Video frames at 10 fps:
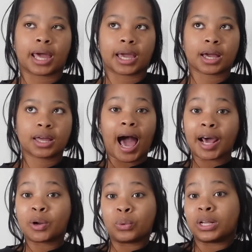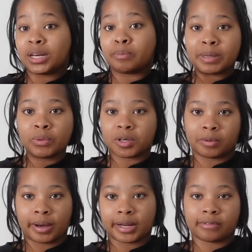Like, I don't need to be with
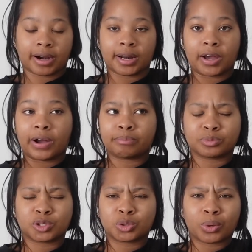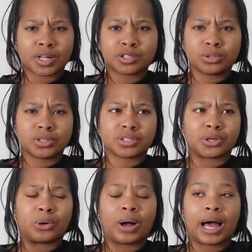nobody right now. I'm 22 years old.